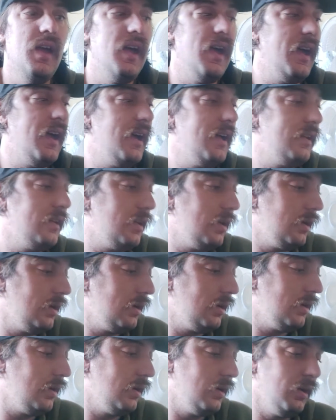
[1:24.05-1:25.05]
and
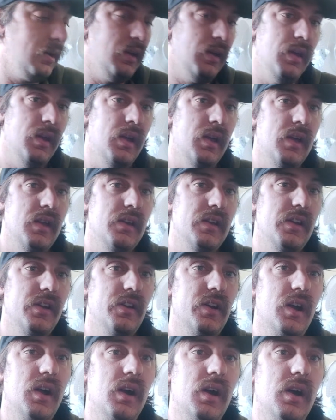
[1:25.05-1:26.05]

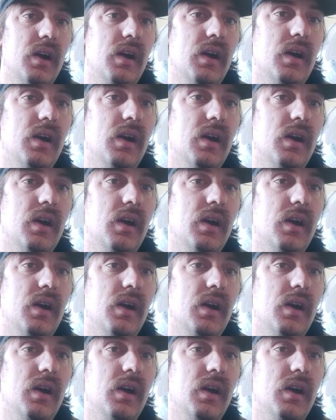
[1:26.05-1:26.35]
they're